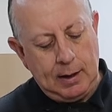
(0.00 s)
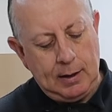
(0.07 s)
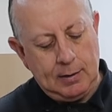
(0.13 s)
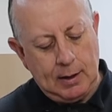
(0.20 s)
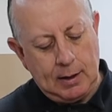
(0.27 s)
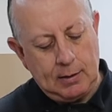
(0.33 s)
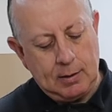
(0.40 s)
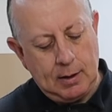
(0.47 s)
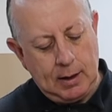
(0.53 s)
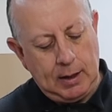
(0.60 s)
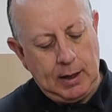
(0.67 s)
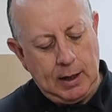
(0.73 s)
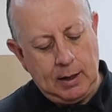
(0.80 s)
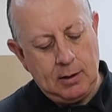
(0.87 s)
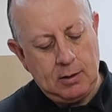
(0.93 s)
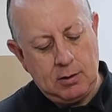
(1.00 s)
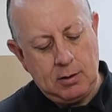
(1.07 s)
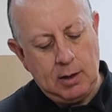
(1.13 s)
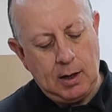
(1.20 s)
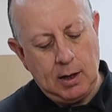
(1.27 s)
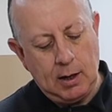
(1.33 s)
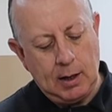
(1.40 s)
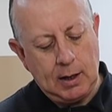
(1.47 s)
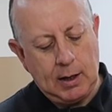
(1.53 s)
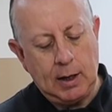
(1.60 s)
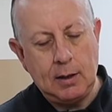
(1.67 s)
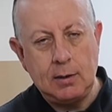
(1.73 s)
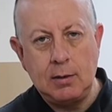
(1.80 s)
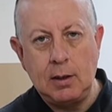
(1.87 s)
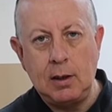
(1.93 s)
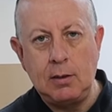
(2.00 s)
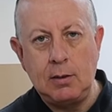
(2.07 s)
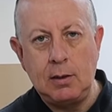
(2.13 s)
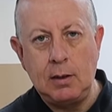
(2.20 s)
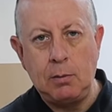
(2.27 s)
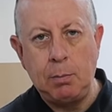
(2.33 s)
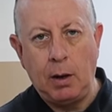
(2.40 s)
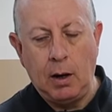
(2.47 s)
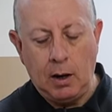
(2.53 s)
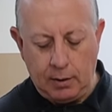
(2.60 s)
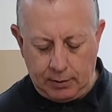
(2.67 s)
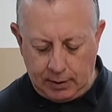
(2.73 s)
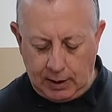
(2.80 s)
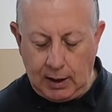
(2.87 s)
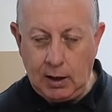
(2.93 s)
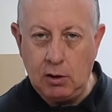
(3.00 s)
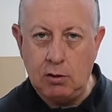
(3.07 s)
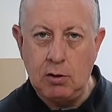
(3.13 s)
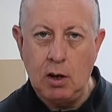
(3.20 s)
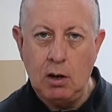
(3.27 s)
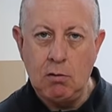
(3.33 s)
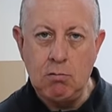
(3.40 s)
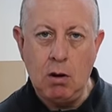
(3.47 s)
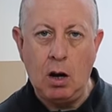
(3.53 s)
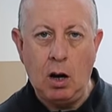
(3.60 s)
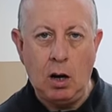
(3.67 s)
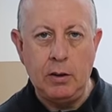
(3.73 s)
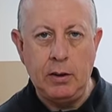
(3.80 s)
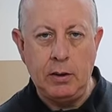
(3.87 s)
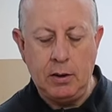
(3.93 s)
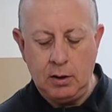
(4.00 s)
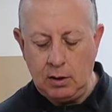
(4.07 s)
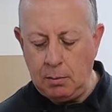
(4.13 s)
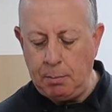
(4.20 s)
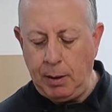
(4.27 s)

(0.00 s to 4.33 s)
is actually in shear against these, this part of the hinge rather than the